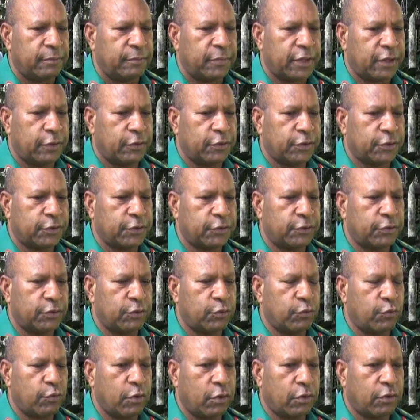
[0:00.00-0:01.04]
but also
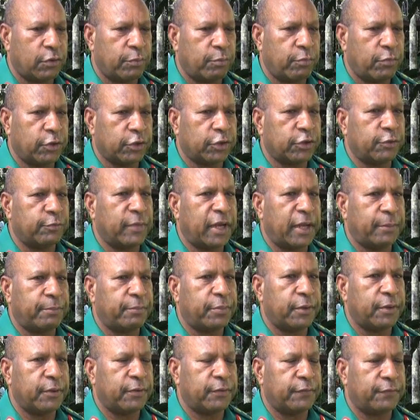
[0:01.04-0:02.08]
walk bottom up
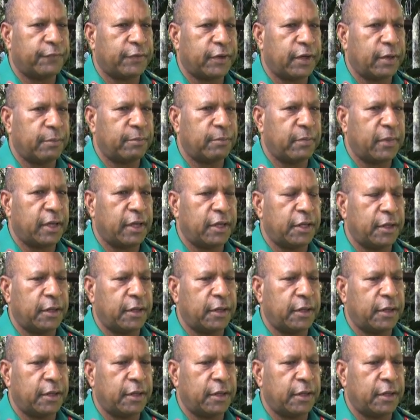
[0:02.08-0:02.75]
from